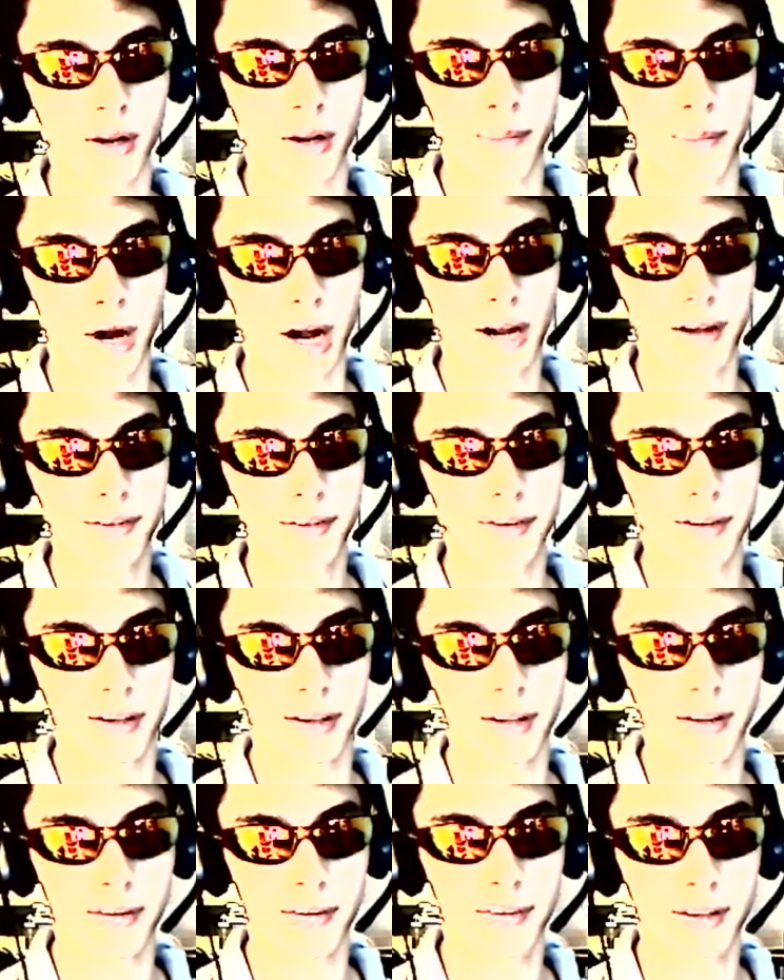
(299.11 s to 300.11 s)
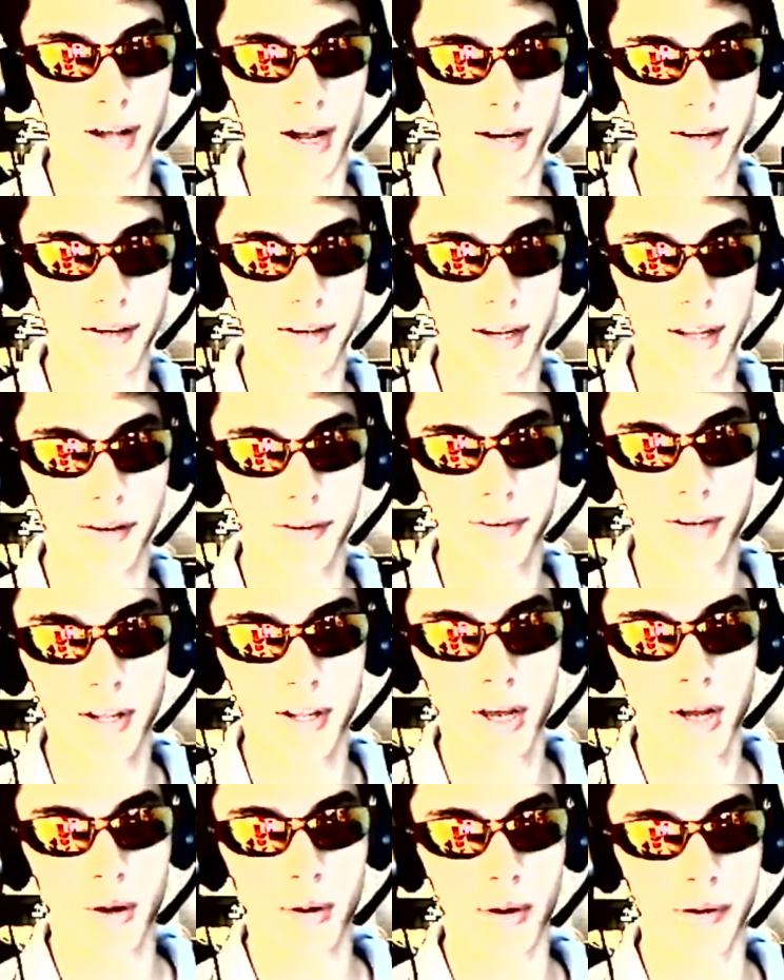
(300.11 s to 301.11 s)
unboxings,
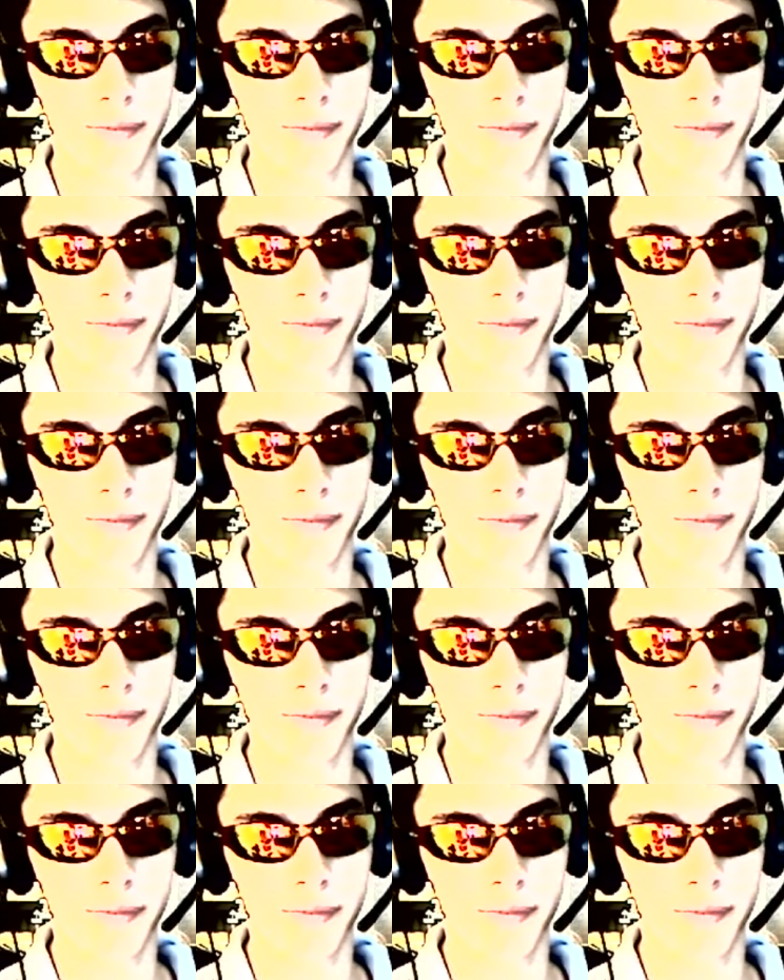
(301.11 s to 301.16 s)
contests,